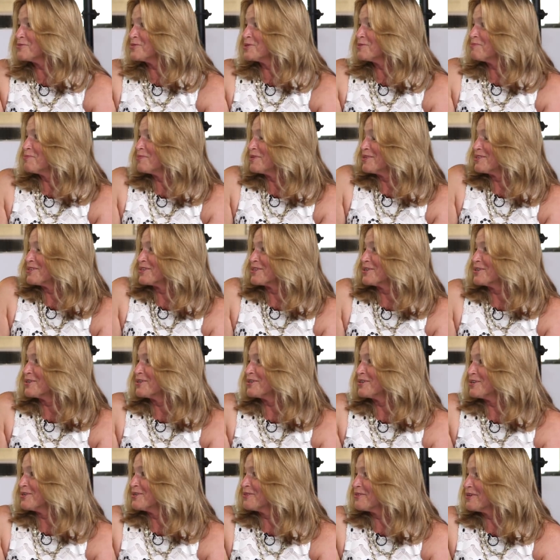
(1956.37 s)
would be a
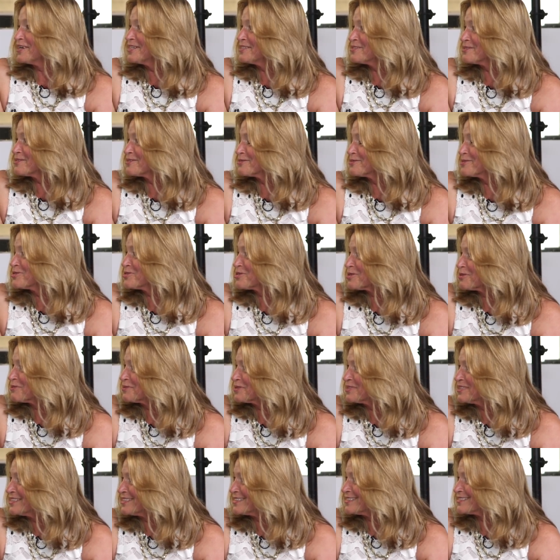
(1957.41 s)
great solution,
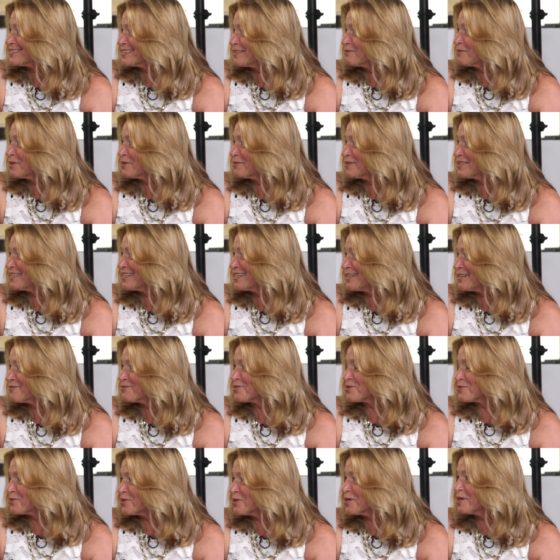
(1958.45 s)
wouldn't it? Then we wouldn't have
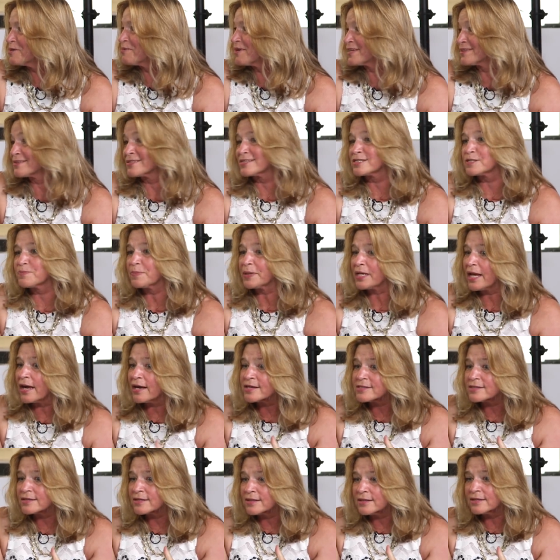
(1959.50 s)
to worry about this. But
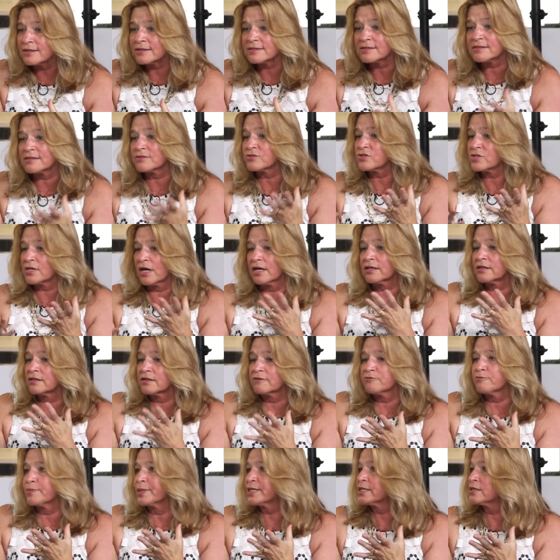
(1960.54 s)
as it is, there's not
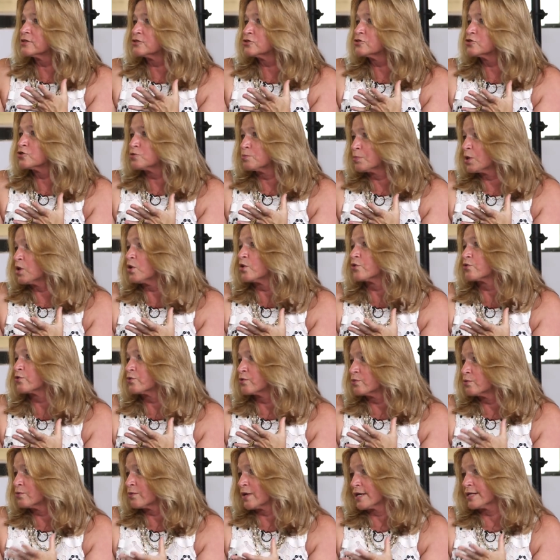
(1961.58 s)
enough money to do both
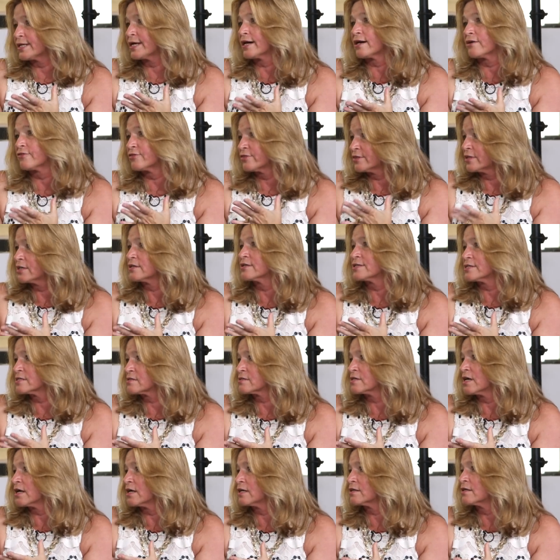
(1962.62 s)
right now. There
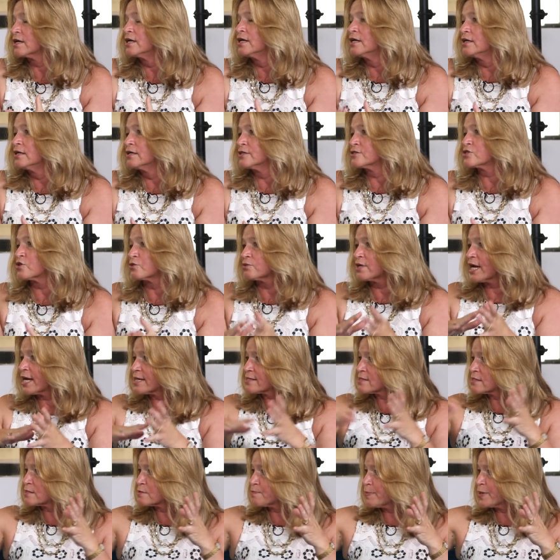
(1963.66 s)
is not. So
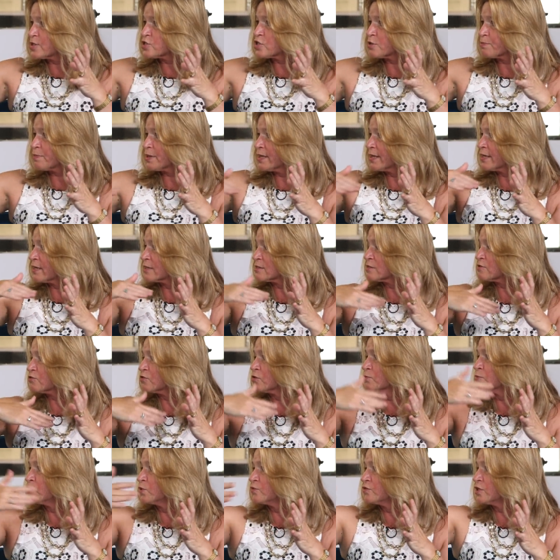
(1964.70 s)
NASA's budget plans
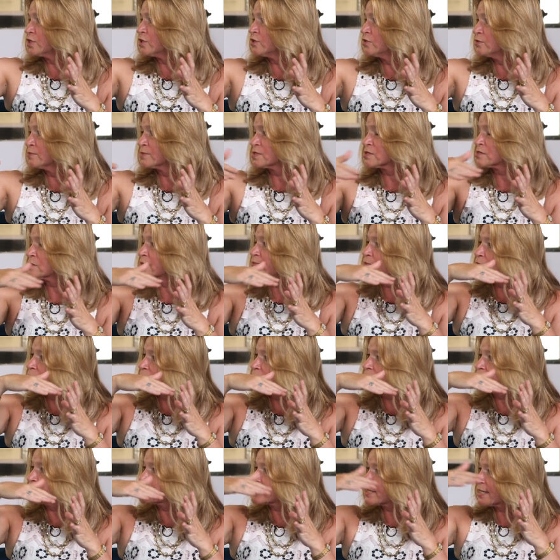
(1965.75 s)
for moving humans to
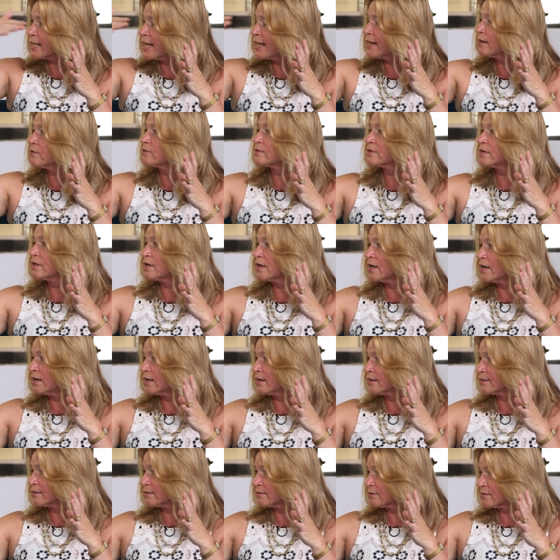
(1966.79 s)
Mars count
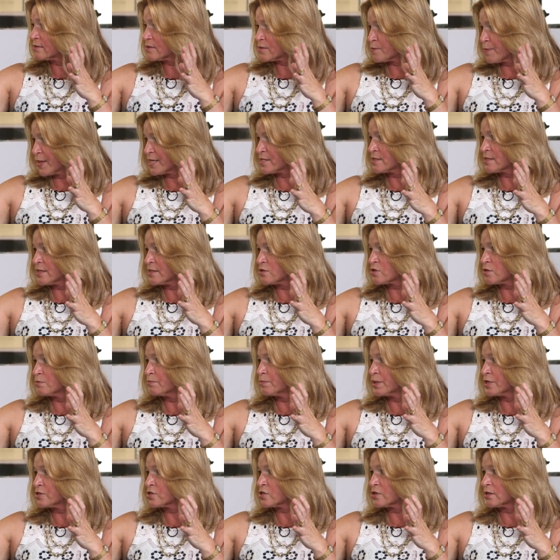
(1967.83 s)
on the space station
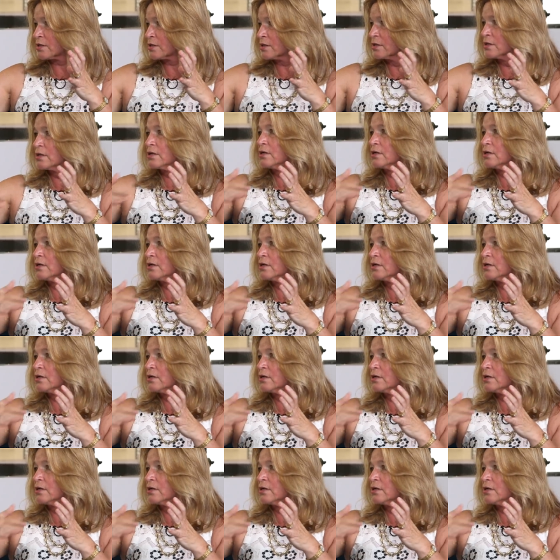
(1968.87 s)
budget